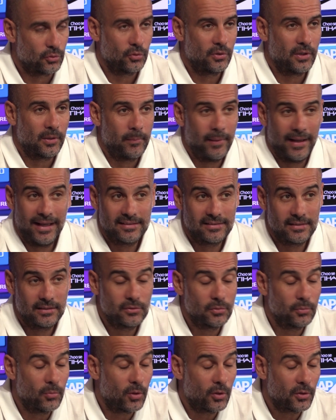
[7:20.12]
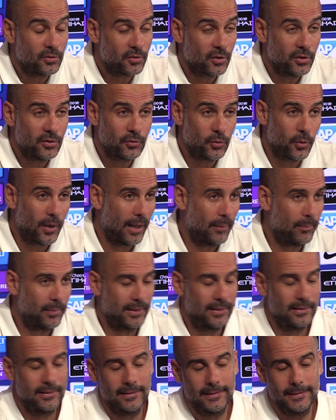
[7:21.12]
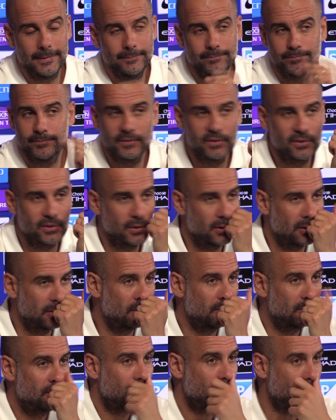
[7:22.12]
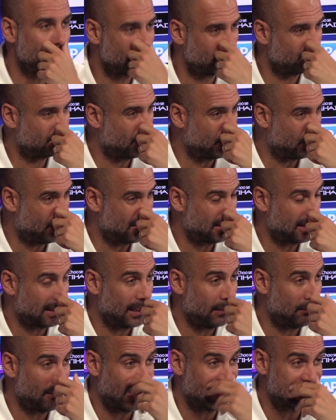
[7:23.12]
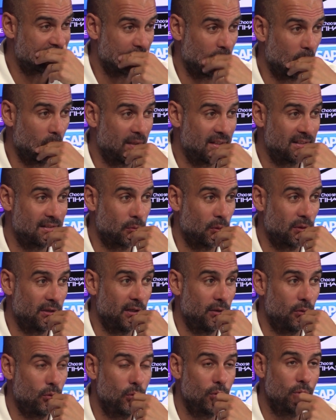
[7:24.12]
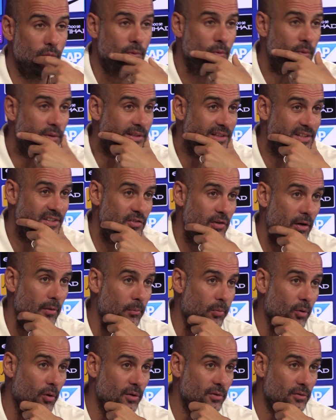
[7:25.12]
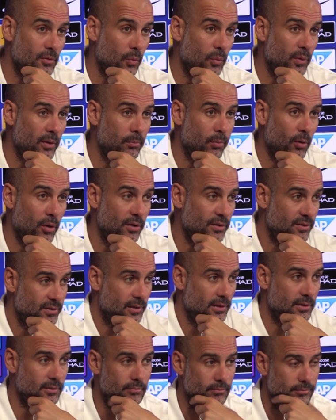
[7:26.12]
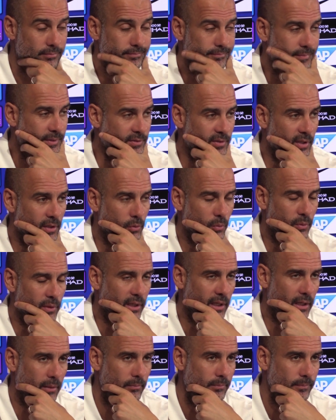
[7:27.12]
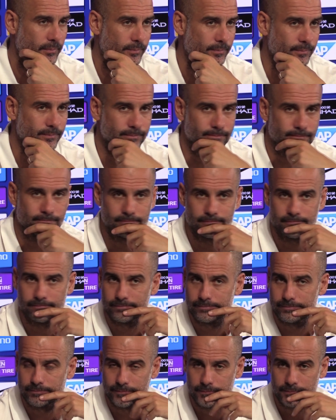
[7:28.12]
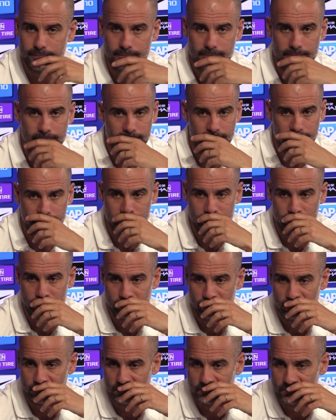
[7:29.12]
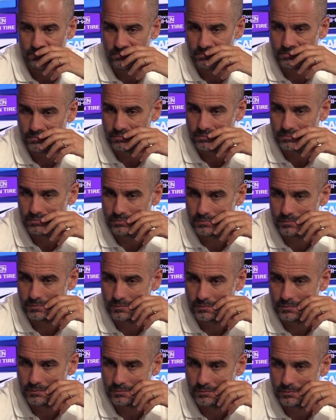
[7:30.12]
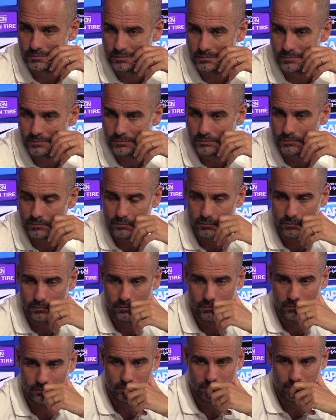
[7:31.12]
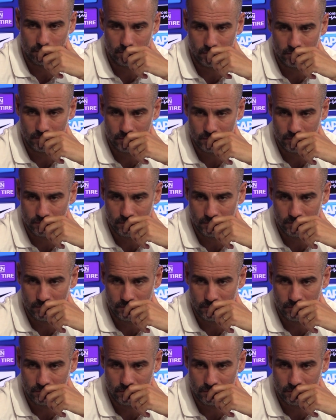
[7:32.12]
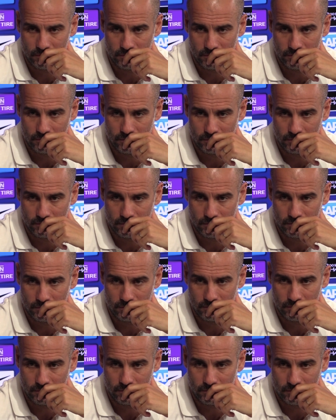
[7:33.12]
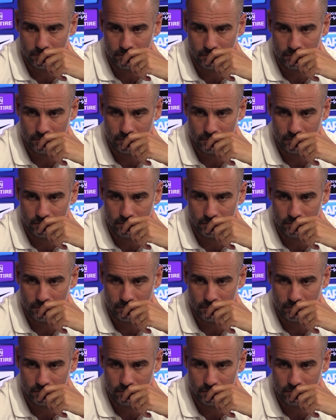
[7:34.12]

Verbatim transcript: their best, and tomorrow is going to happen. So prepare the game like always, what they do with the strong points or weak points, and try to win the game. Hi Pep, Arild Sulzada from VG in Norway. Some people are already questioning the